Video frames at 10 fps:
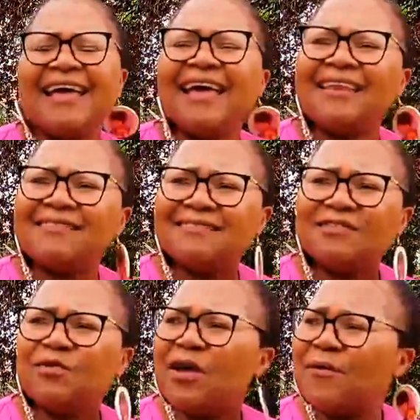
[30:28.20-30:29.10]
And this
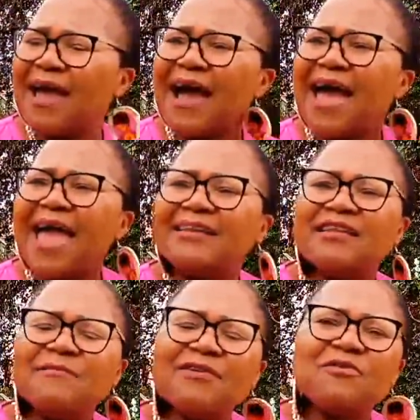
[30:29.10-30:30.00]
is where we are at.
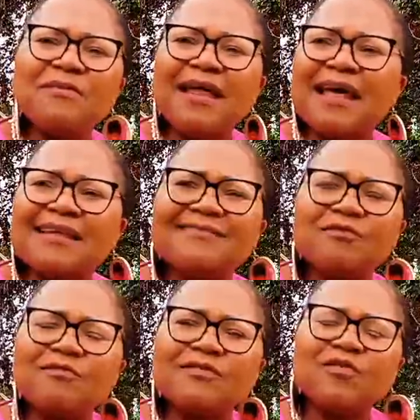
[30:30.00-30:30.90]
Imatombuya nana
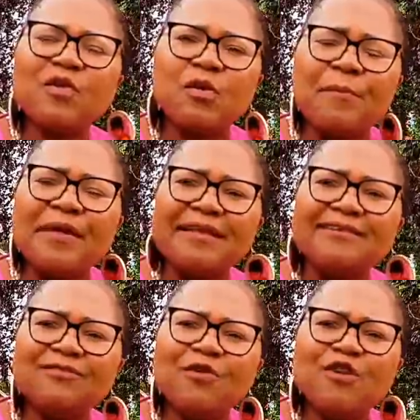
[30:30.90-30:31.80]
sekuru vacho
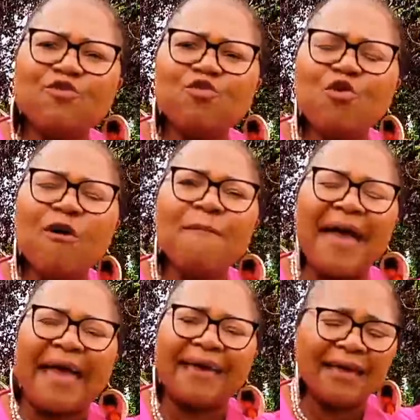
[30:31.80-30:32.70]
community. So we need to go
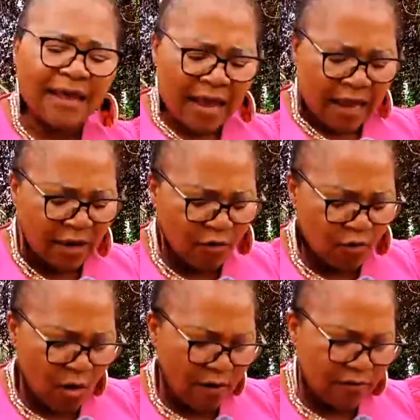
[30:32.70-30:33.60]
back and
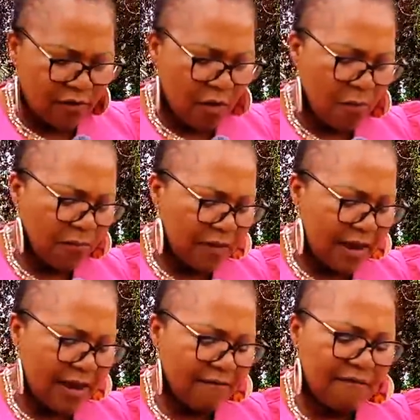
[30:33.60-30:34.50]
do our jobs
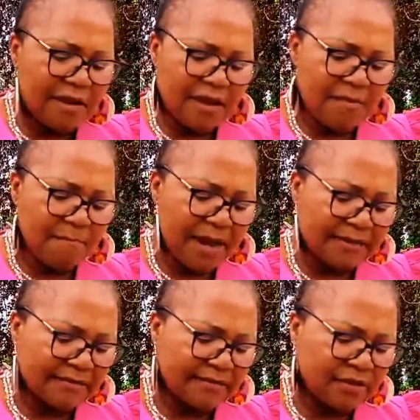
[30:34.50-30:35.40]
and have an
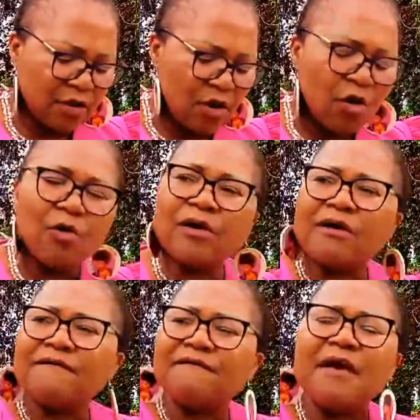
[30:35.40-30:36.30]
impact on
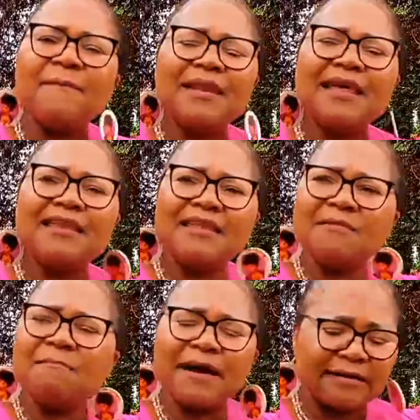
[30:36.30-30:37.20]
our family and
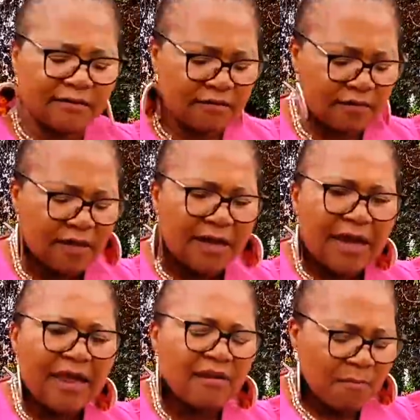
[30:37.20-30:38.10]
impact
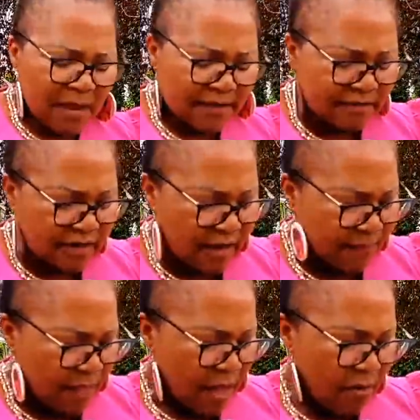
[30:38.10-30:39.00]
and mentor
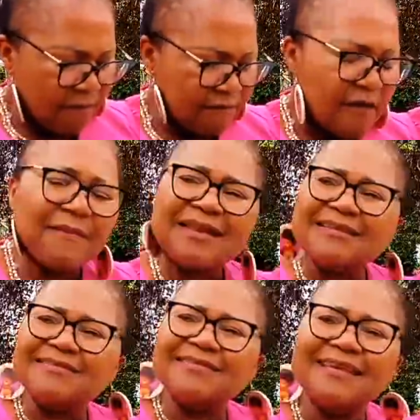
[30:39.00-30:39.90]
our
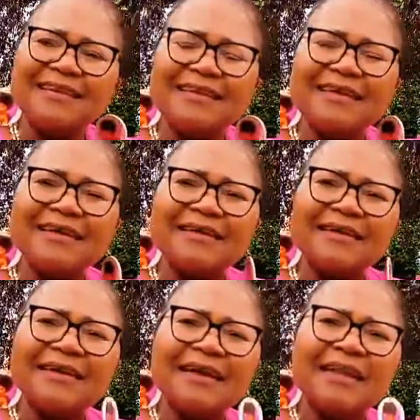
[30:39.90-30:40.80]
families and
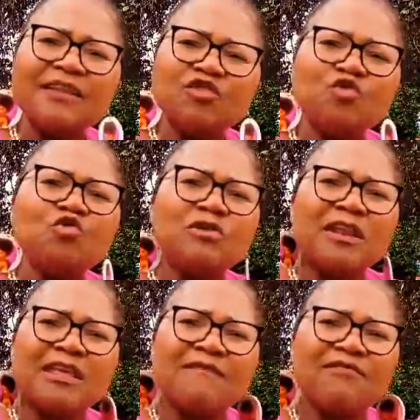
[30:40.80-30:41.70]
the
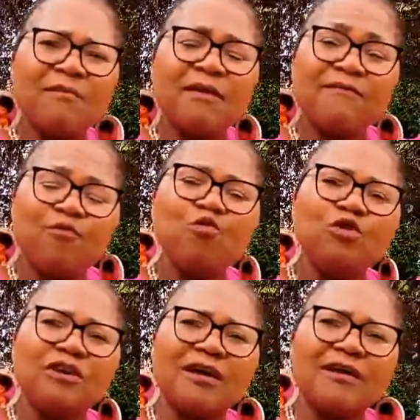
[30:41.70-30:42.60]
children, give them a
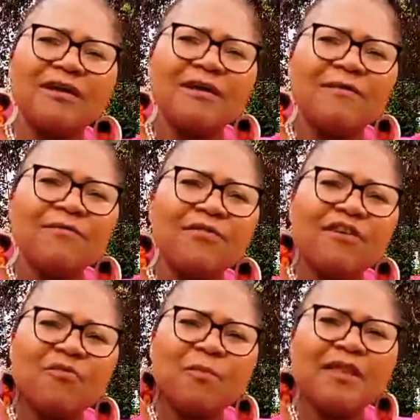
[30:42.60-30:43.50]
future for the
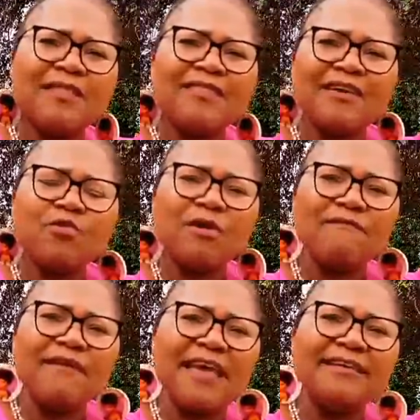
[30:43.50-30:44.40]
experience that we
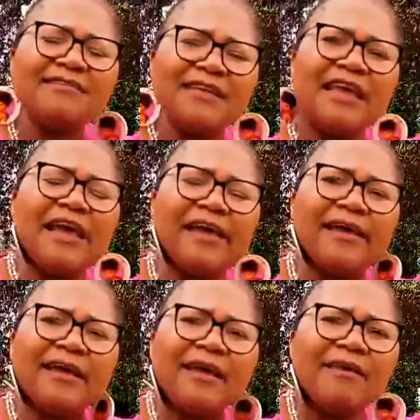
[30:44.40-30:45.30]
have learned here
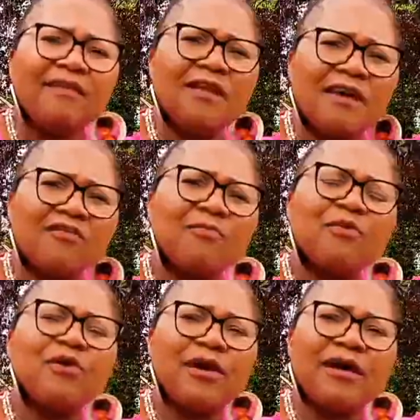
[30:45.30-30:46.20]
in the
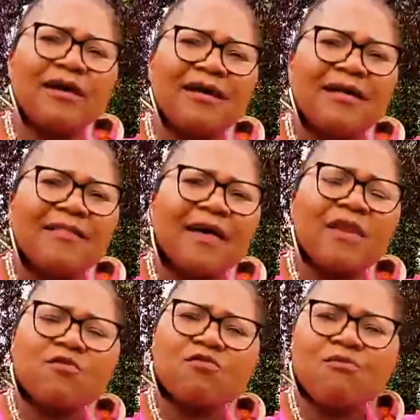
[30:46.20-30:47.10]
diaspora
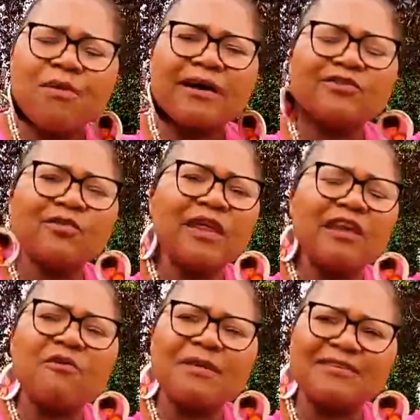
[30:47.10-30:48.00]
than kungomuka
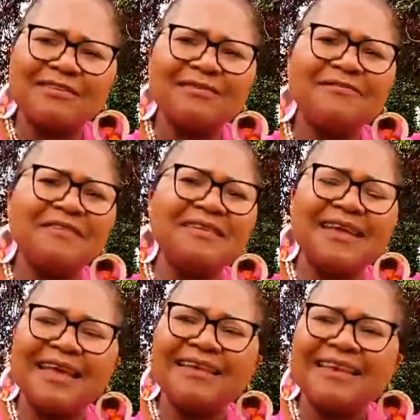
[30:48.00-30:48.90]
tichienda kumashift
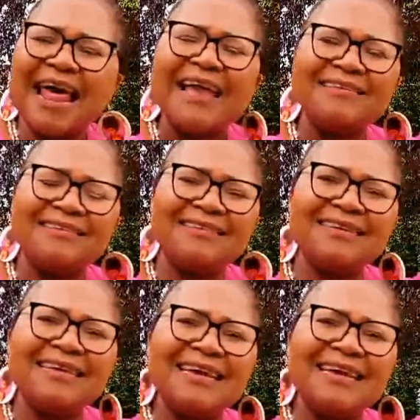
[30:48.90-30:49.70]
day and night.